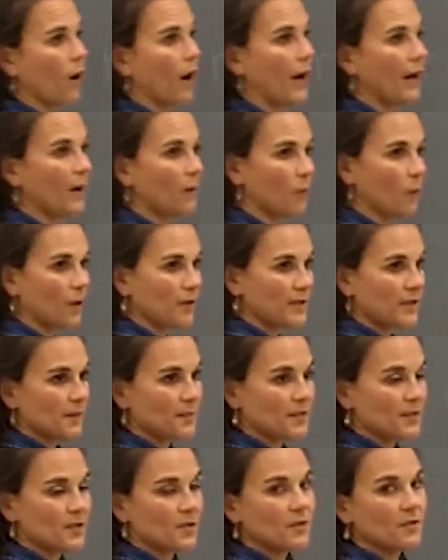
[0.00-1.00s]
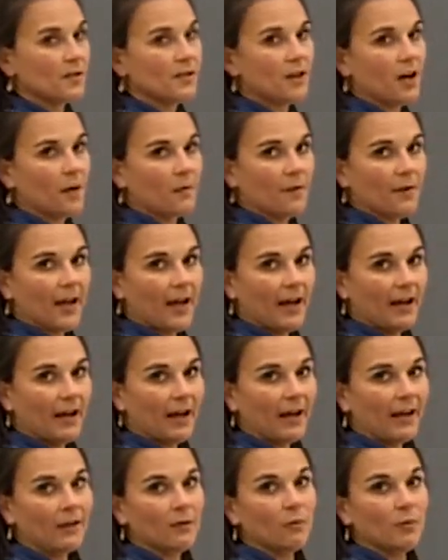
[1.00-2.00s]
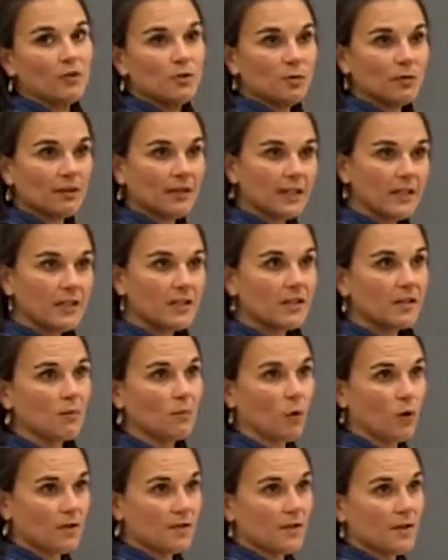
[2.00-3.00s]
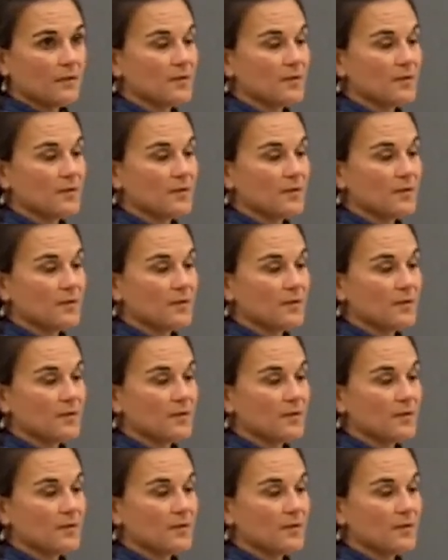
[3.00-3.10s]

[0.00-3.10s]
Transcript: to want a more substituted carbocation, which will lead to the more